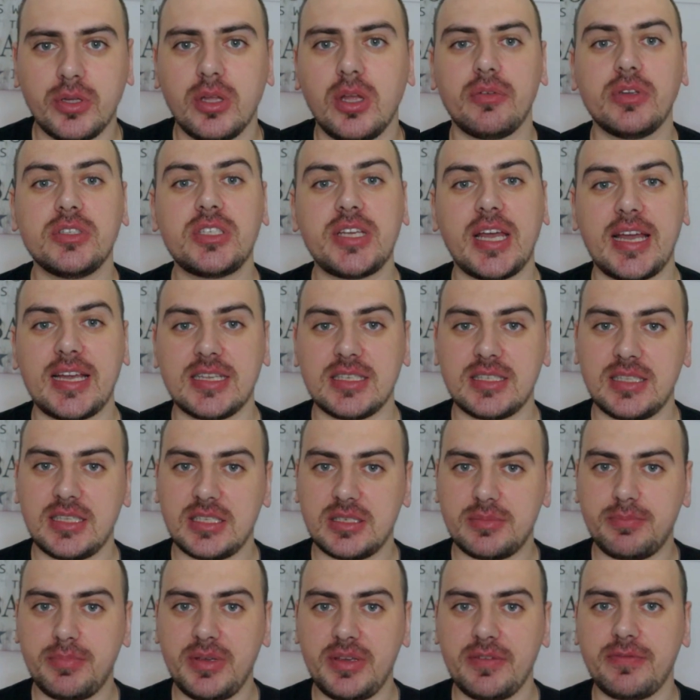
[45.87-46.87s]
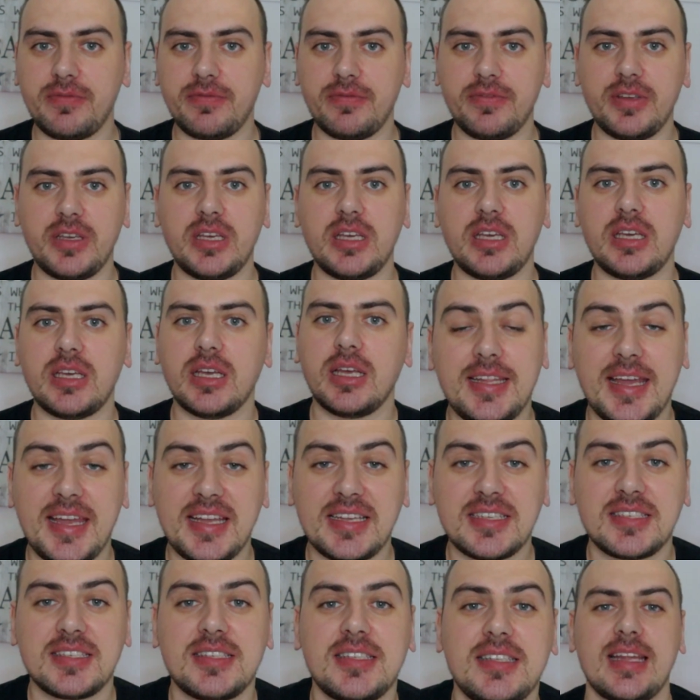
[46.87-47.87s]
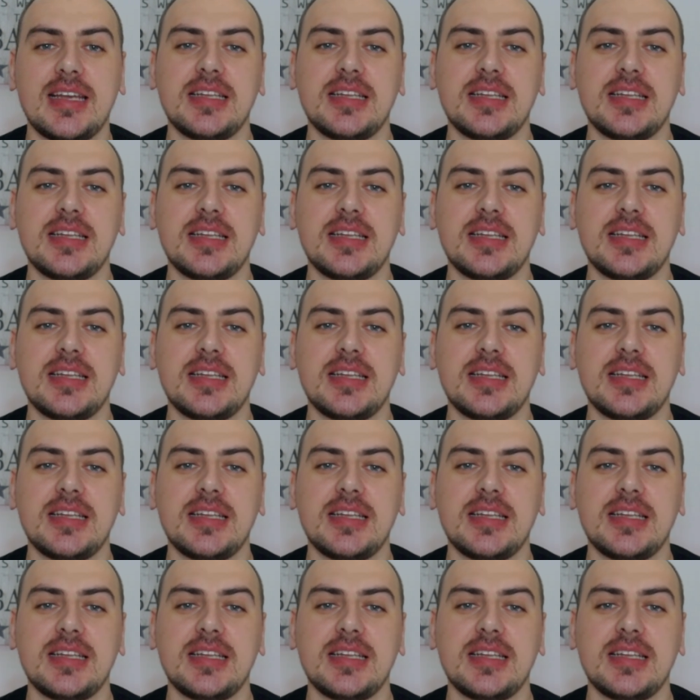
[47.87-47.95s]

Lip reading: which has this beefy taste.